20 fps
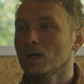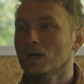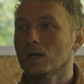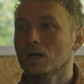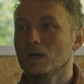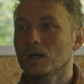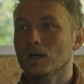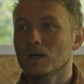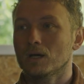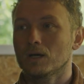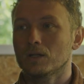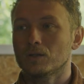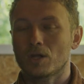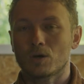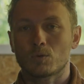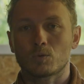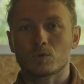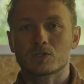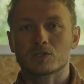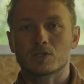
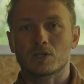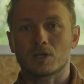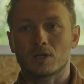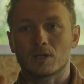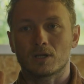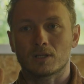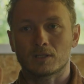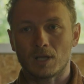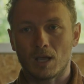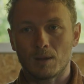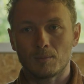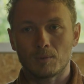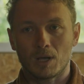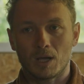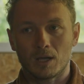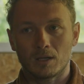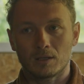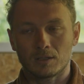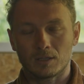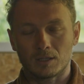There was a
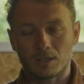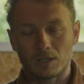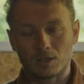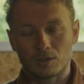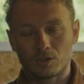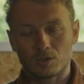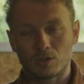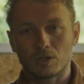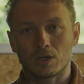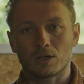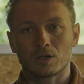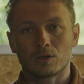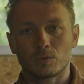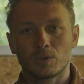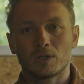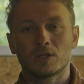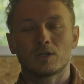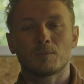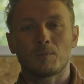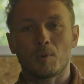timeline that they
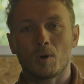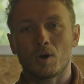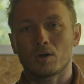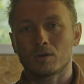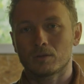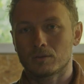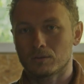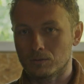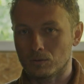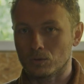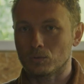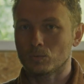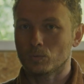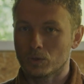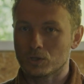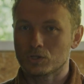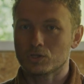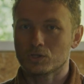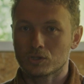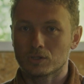agreed upon on
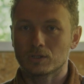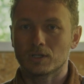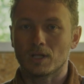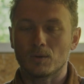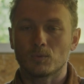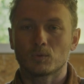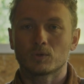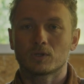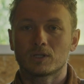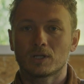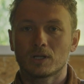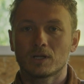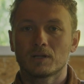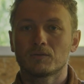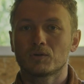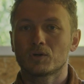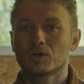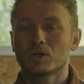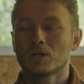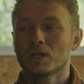which they would
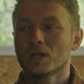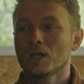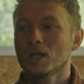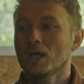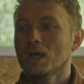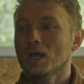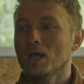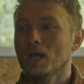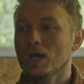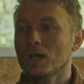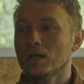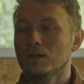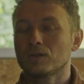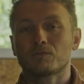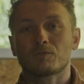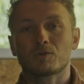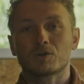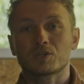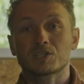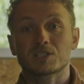deliver, and the
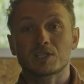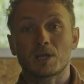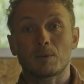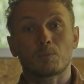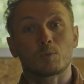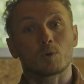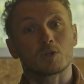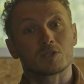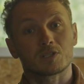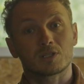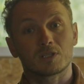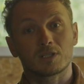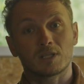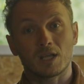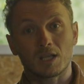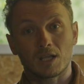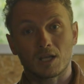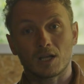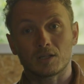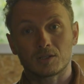first step was
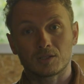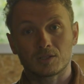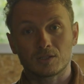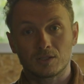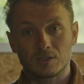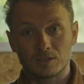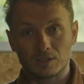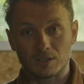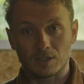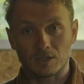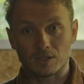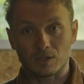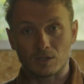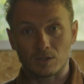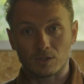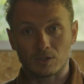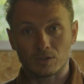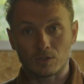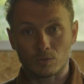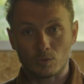they cut
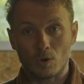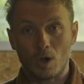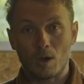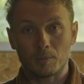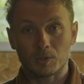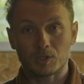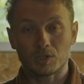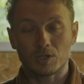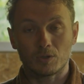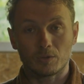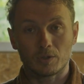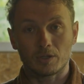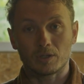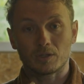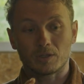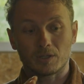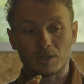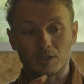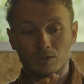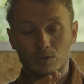the raw
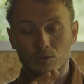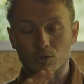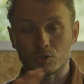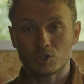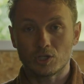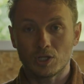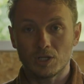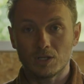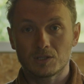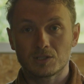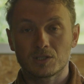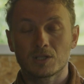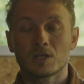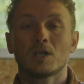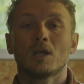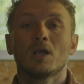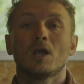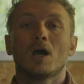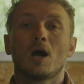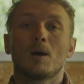material into sheets,
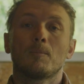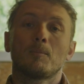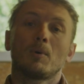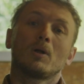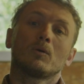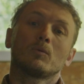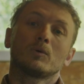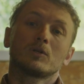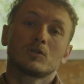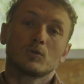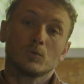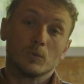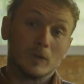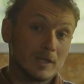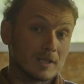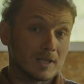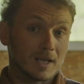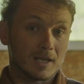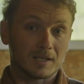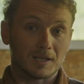upon which
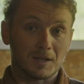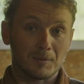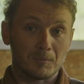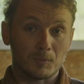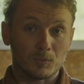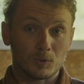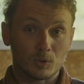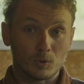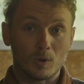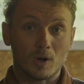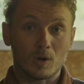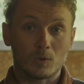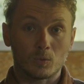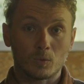we take them to our